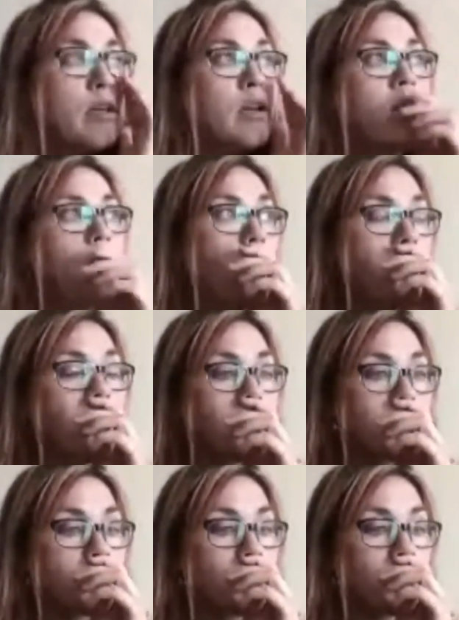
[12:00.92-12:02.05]
One
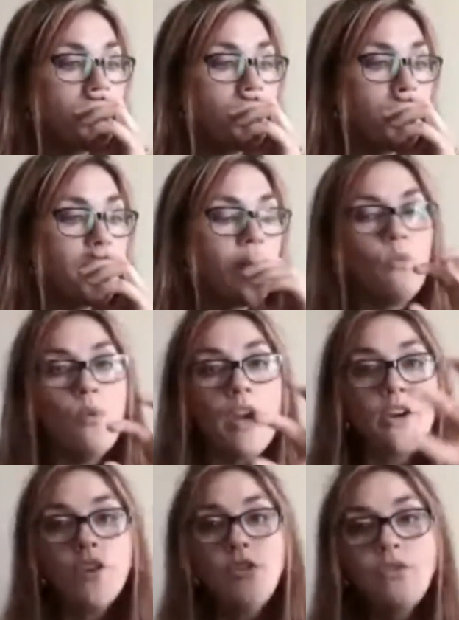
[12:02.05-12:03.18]
is where
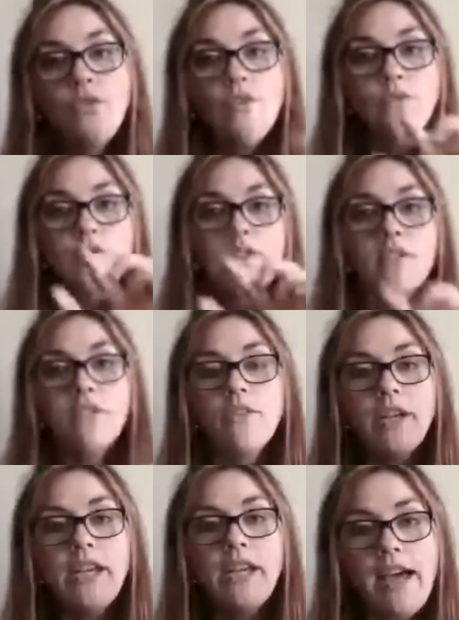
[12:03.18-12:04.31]
you use the
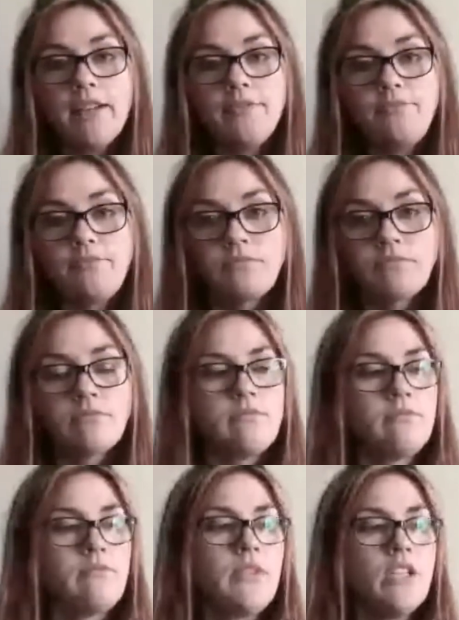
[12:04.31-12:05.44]
ring at.
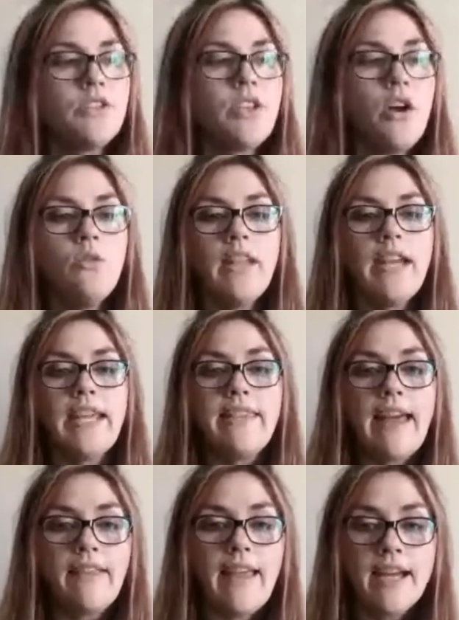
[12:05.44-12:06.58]
So like
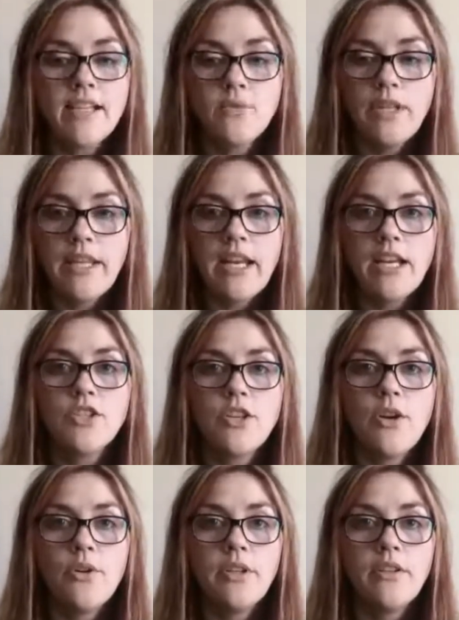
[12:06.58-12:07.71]
that last one that I
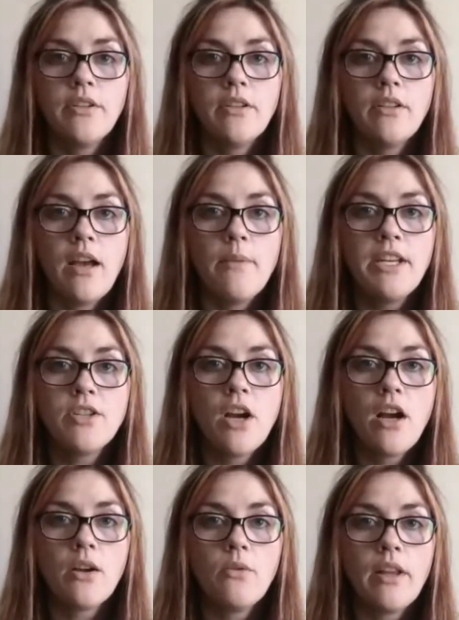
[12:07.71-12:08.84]
showed, I'm going to
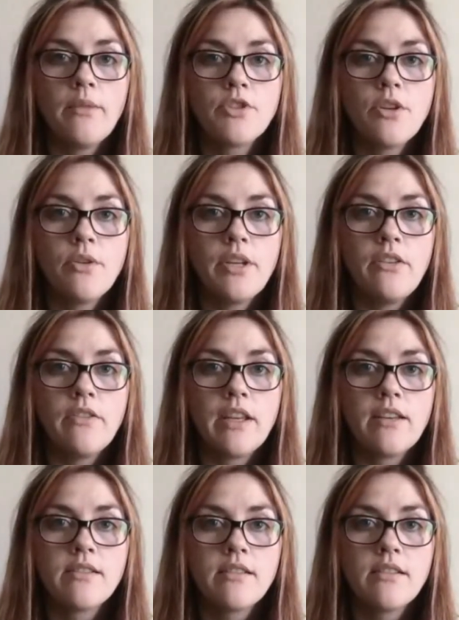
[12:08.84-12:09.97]
talk while I'm showing you
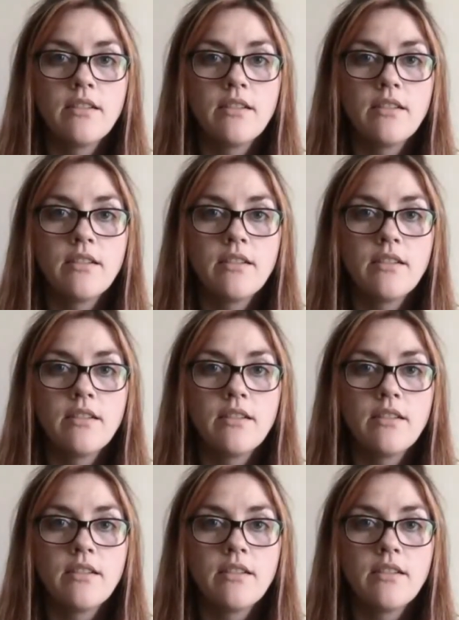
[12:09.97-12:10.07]
this.